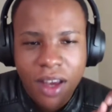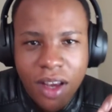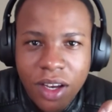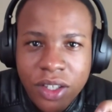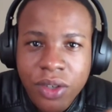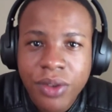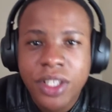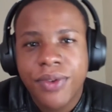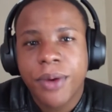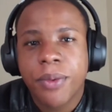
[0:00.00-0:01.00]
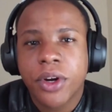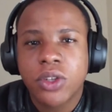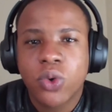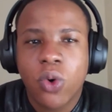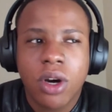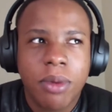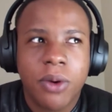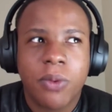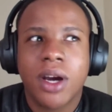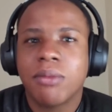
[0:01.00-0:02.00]
So in this video, we're going to talk about
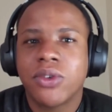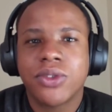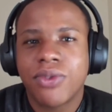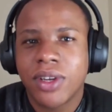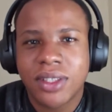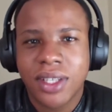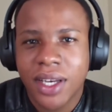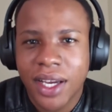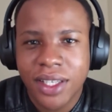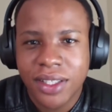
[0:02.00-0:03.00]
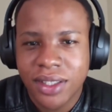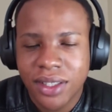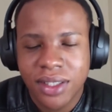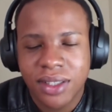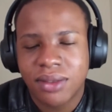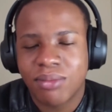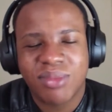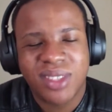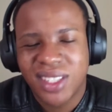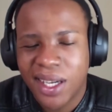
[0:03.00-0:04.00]
why most real estate agents just
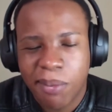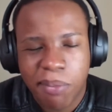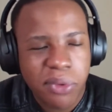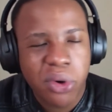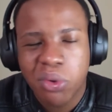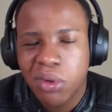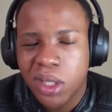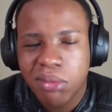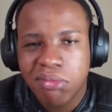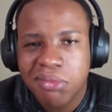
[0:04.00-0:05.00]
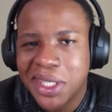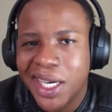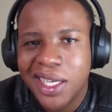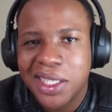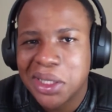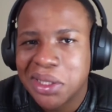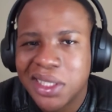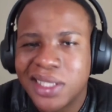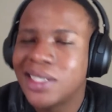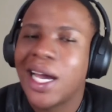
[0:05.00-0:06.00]
stay broke and
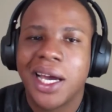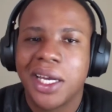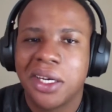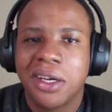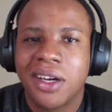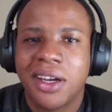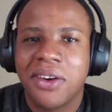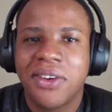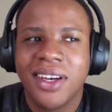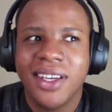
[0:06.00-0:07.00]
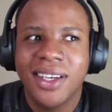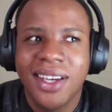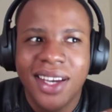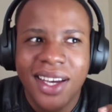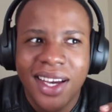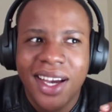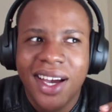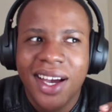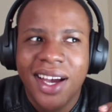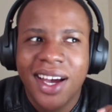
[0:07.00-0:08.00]
sad, really.
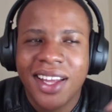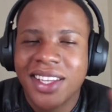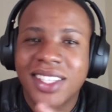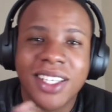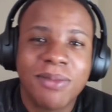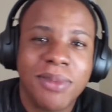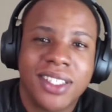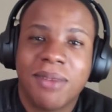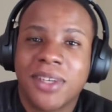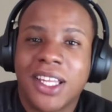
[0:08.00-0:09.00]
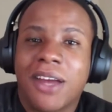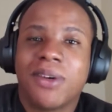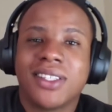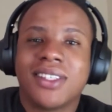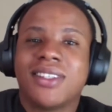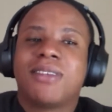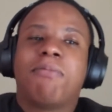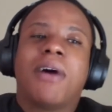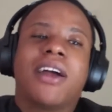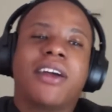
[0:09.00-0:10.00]
And this has been something that was
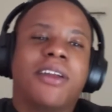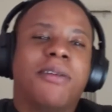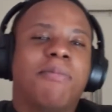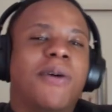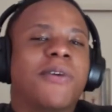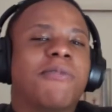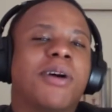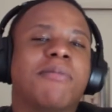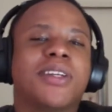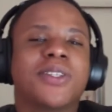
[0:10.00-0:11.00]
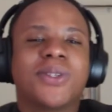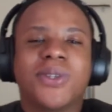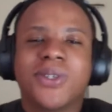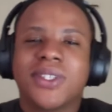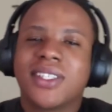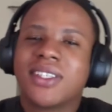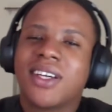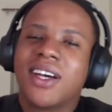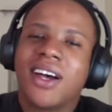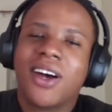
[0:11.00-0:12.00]
inspired by one of my mentors,
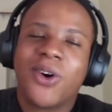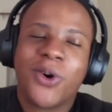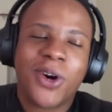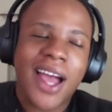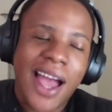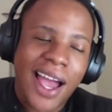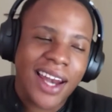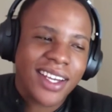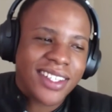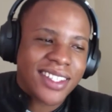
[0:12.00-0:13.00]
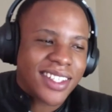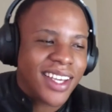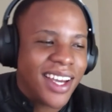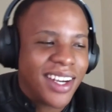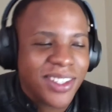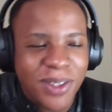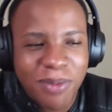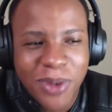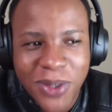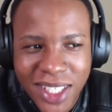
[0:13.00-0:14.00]
Alex
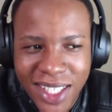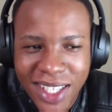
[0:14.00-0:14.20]
Hormozy.